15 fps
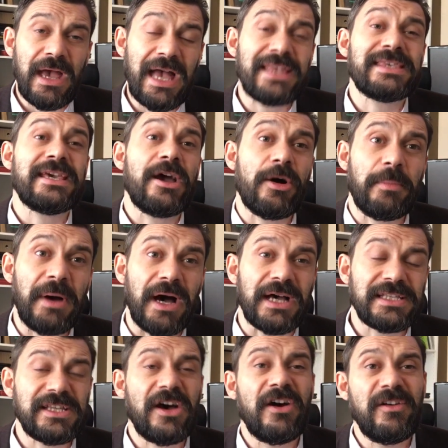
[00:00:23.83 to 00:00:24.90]
and to help
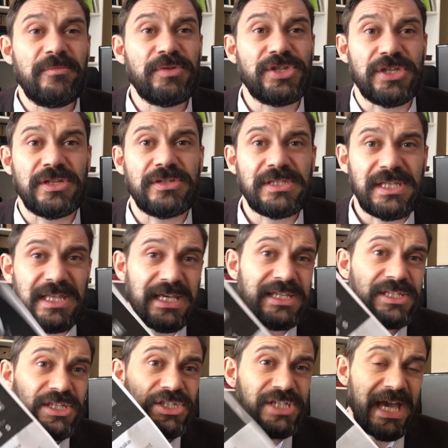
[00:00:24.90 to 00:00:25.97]
us, I've produced
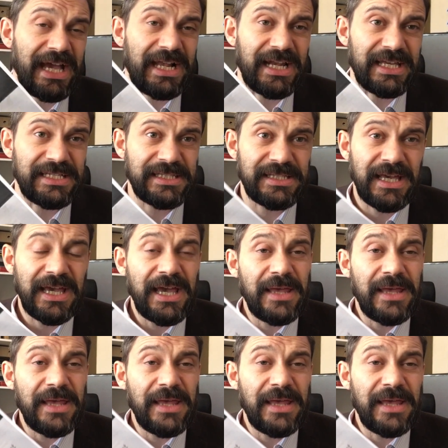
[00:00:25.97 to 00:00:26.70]
this checklist.